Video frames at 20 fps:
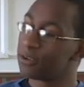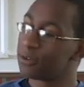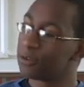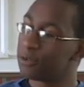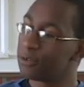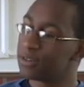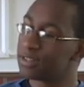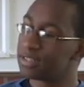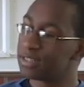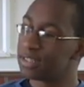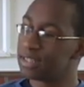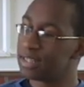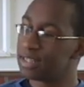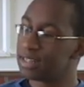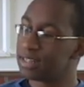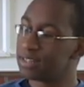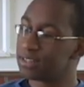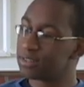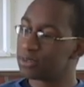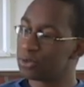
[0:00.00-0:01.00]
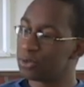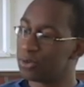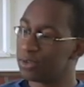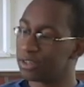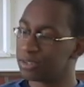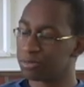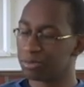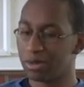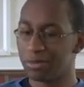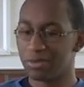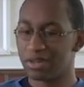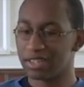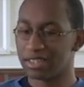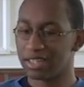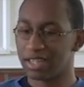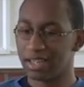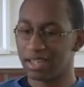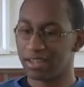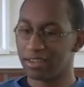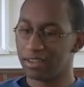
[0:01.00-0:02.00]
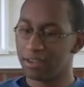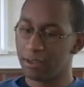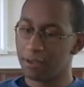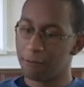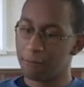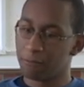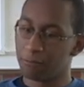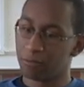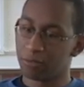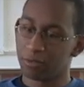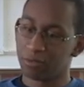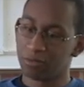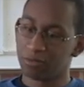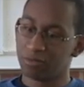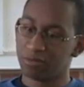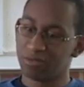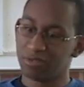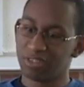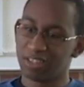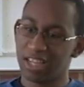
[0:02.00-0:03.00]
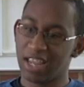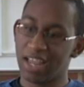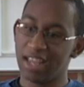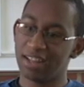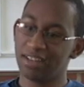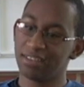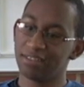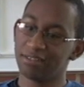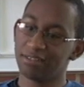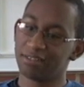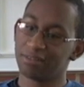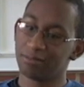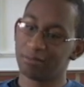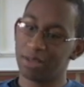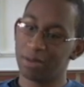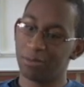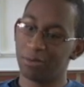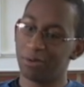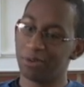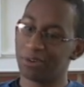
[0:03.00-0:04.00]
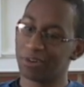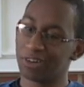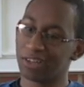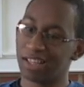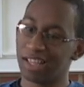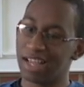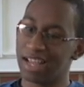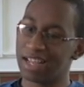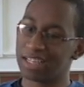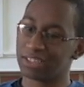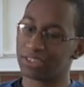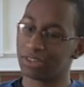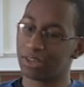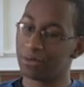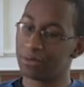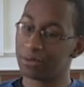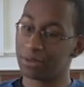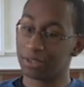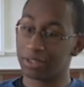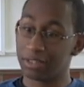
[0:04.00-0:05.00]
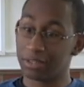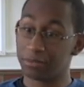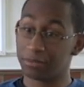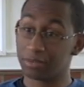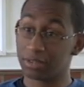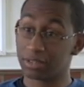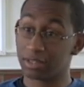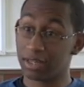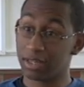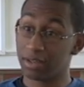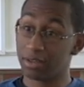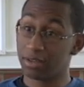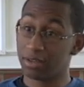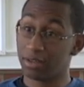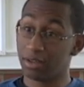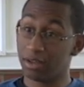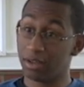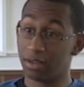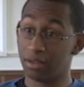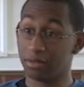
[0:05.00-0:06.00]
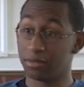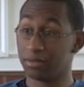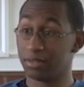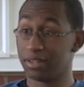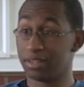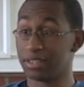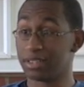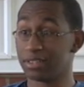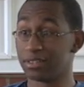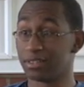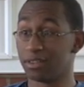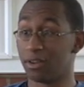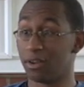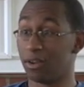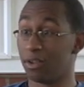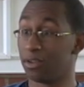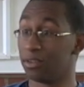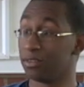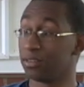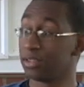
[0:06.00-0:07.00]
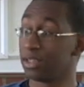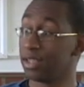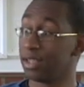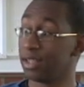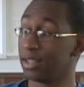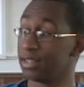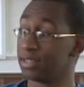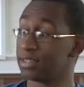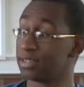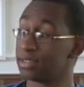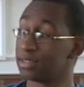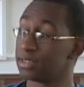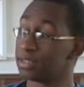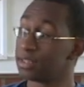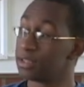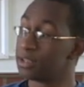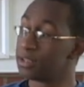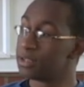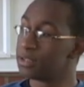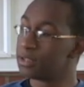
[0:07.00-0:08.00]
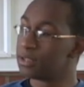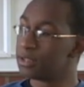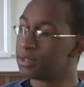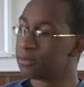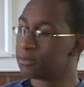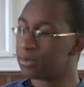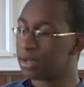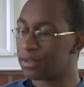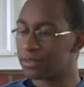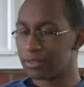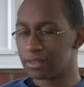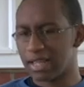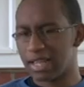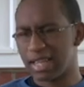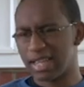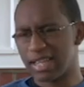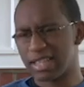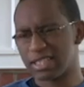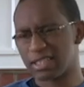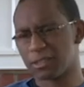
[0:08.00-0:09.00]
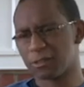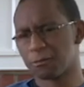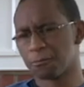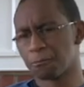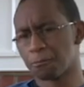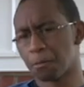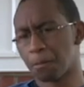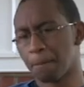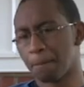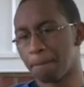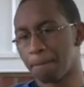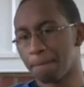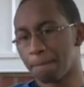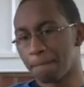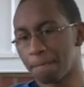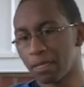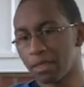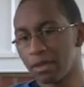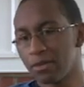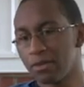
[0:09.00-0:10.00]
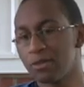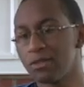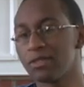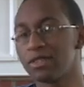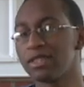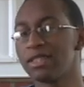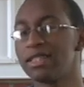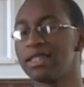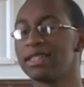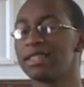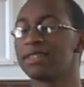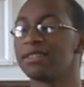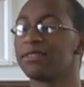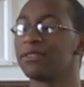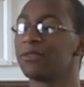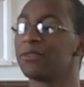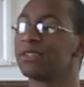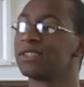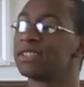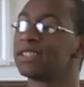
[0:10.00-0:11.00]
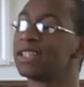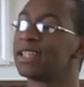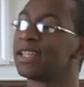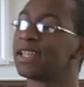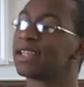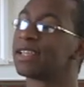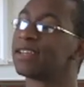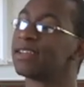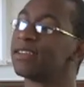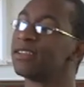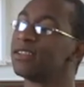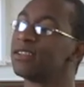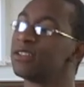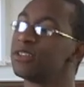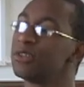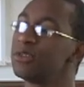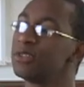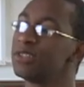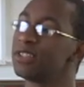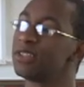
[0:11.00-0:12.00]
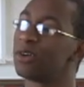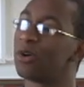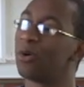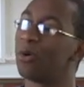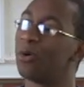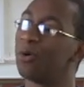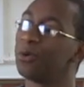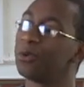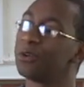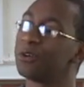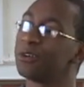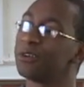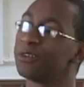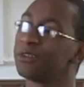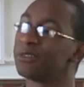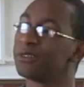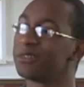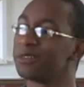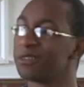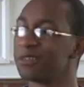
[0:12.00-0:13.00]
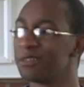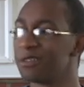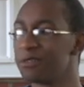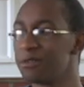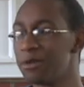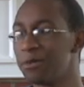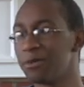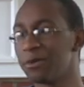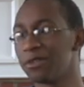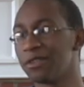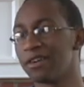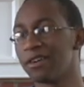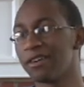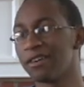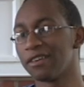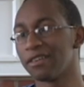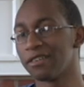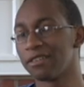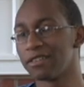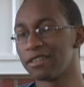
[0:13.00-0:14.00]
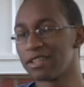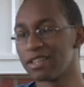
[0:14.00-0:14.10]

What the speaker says: Christian school that was pretty much like 10 people in your class. So I really just like, oh, they're just all kids. But after that, I guess usually the older people there,